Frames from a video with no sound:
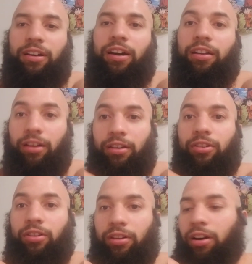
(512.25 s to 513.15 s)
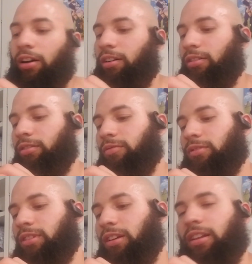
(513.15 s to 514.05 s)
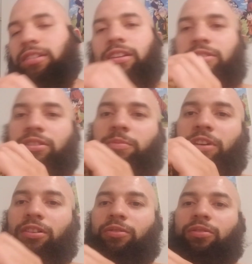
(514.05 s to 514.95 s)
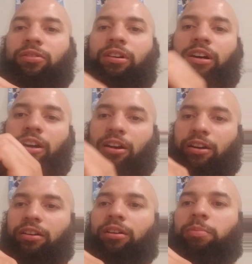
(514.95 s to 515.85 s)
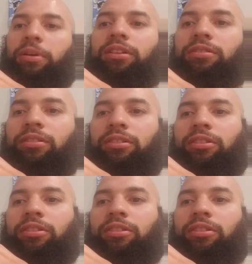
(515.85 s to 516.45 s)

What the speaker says: I like it a lot. So that's that Jim Carrey quote. All right, y'all. Peace.